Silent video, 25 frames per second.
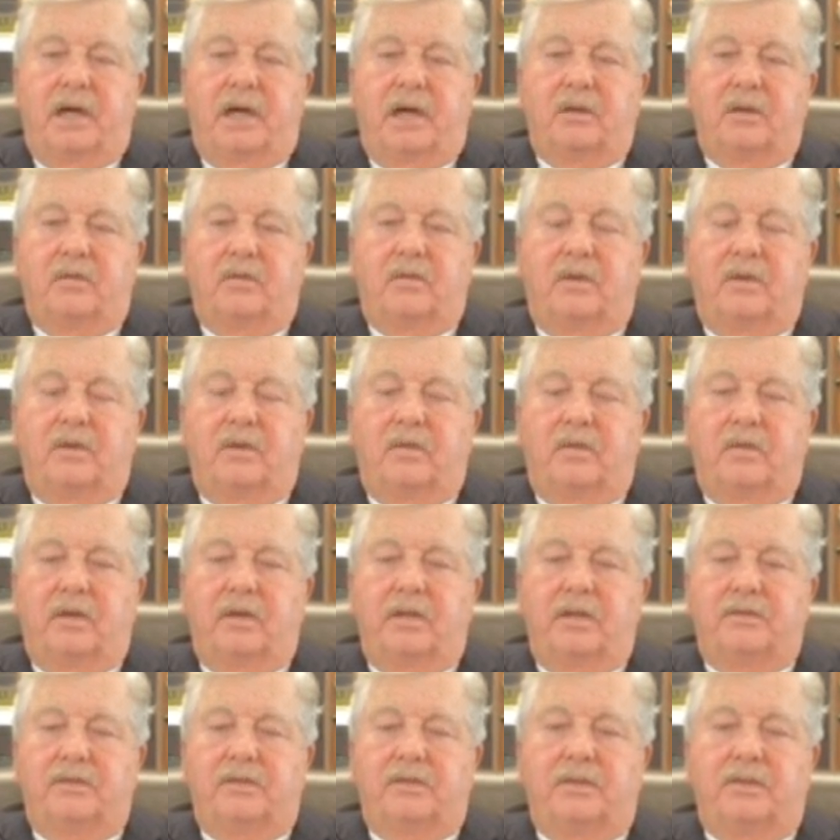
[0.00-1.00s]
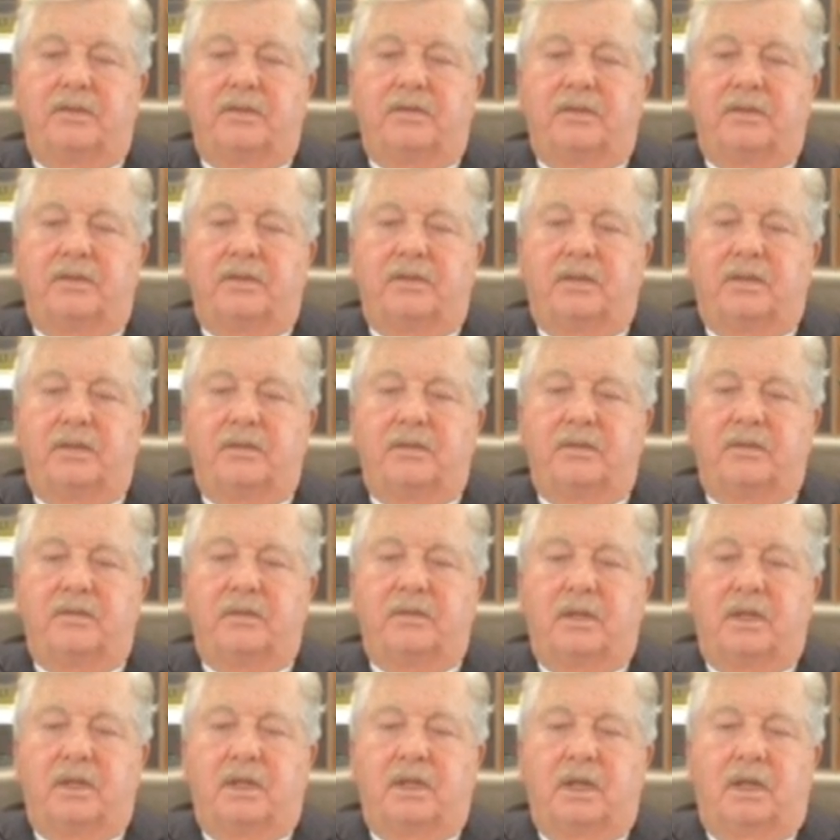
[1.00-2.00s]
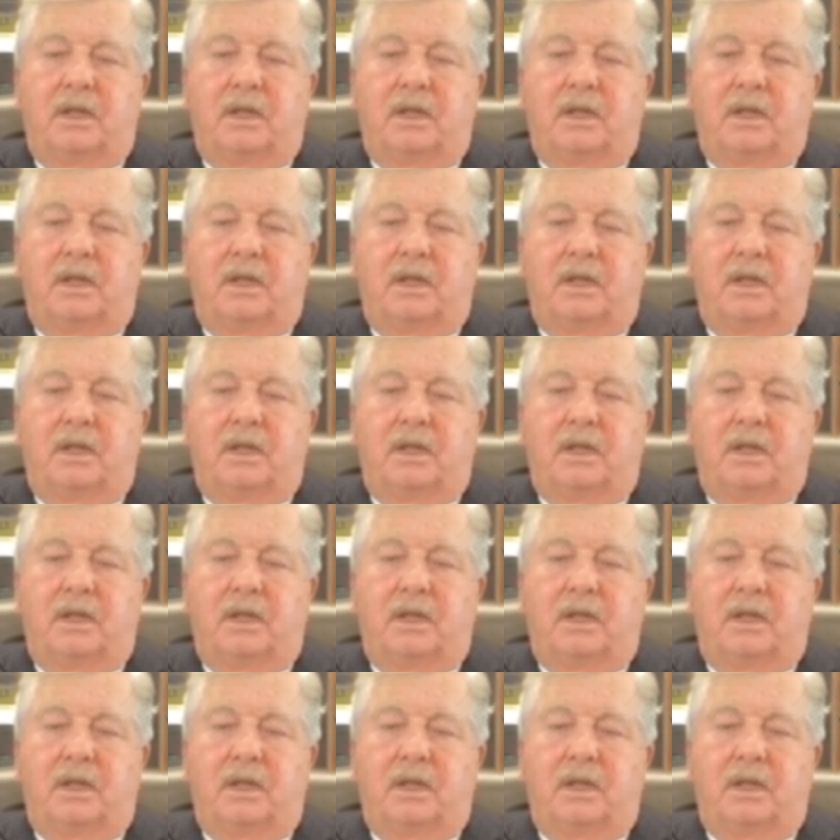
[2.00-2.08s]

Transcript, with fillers: adequate reasons to